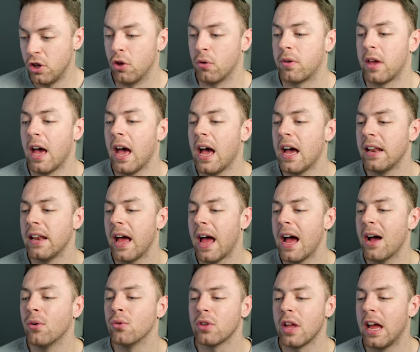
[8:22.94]
You can
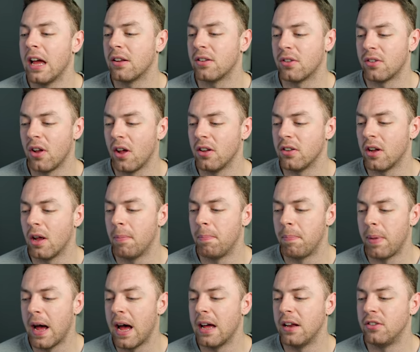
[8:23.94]
out-exercise a
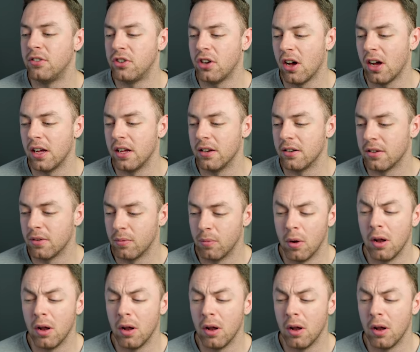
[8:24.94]
bad diet.